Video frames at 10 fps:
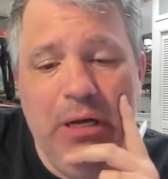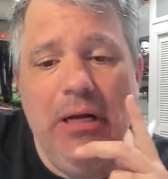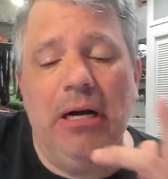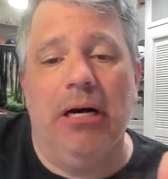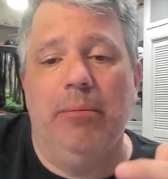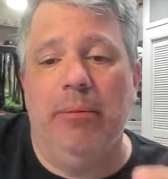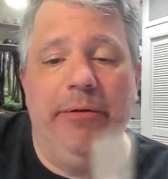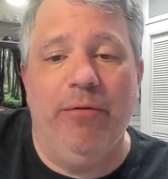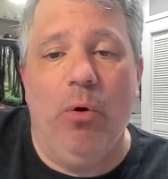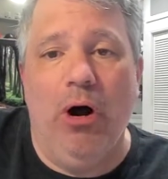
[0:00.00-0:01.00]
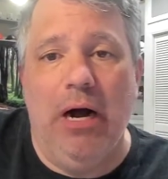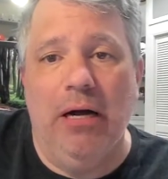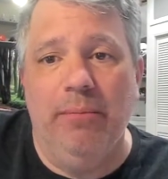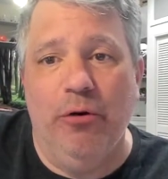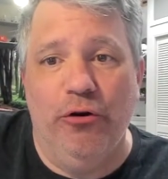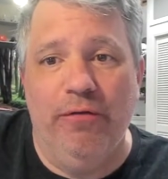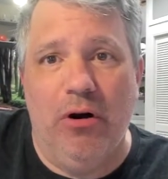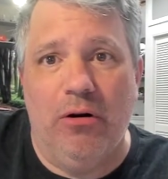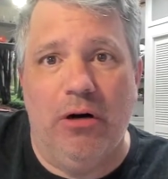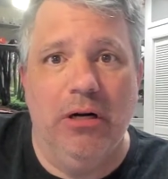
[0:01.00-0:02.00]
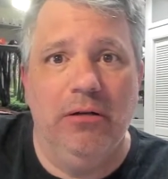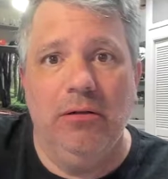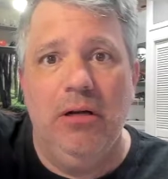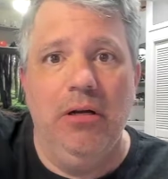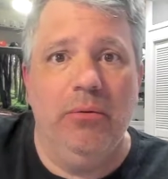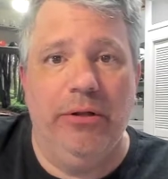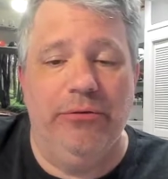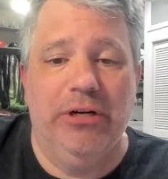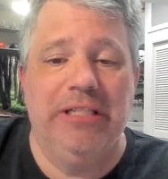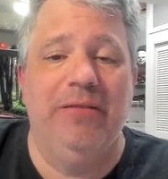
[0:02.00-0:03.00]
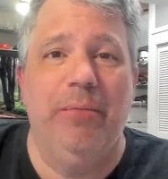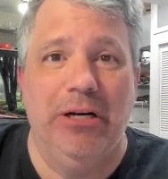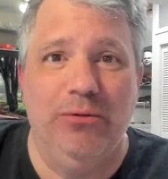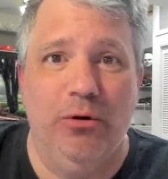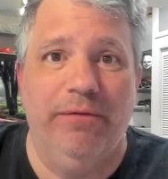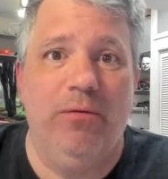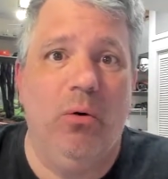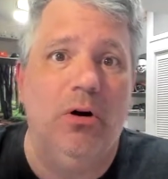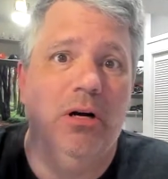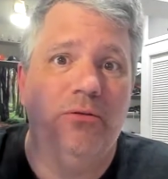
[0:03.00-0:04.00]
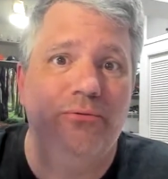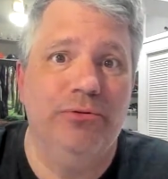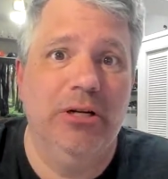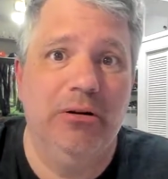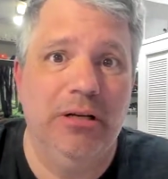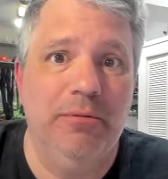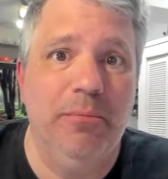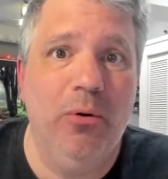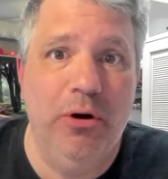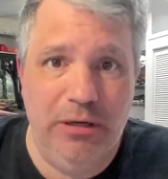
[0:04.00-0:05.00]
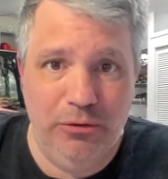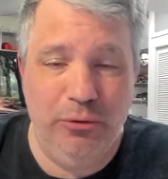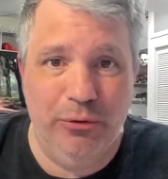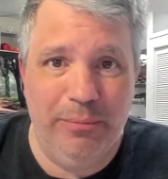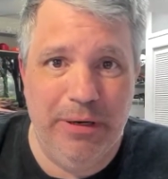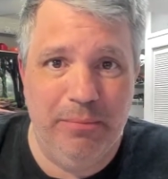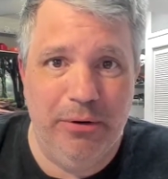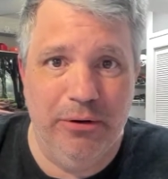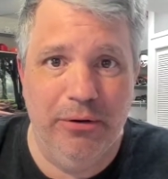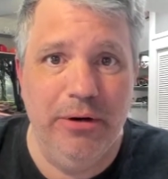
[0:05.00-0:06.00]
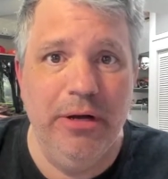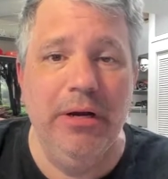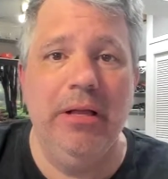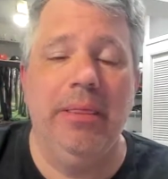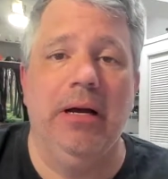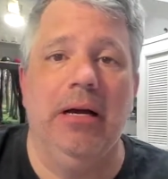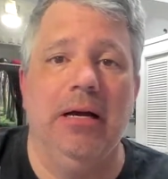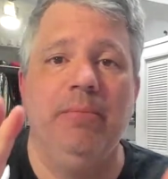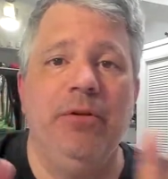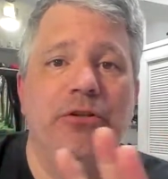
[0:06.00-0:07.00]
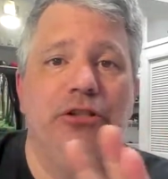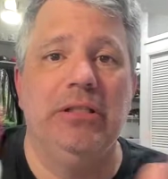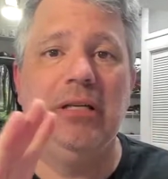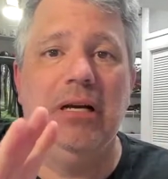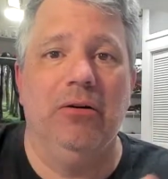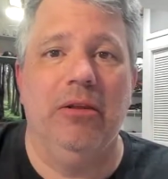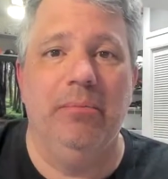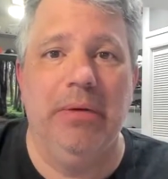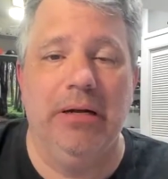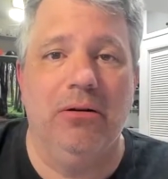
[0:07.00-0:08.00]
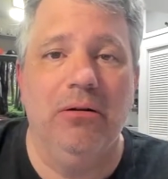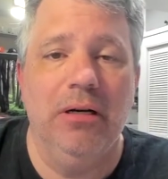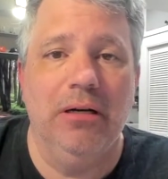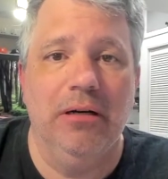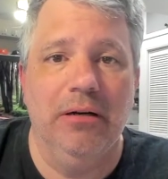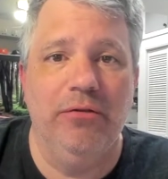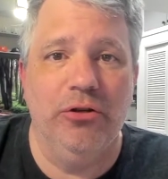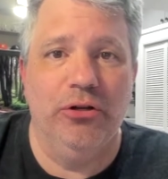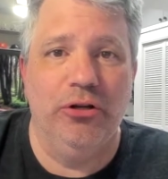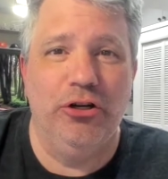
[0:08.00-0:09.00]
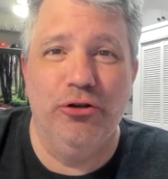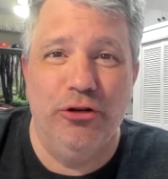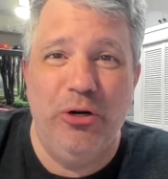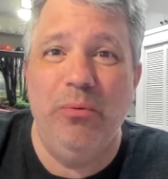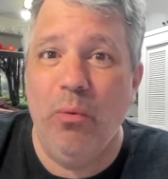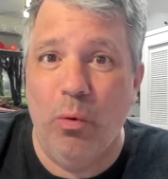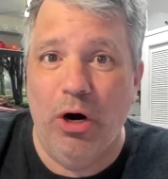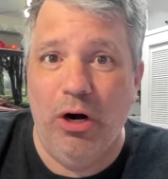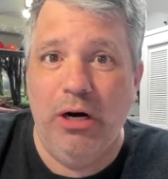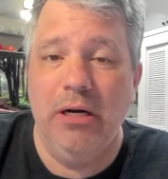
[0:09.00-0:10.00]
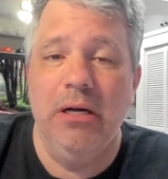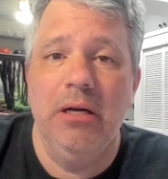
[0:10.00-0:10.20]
But before I move on with the rest of Module 4, it's really important to remember that you're still in the middle of your group work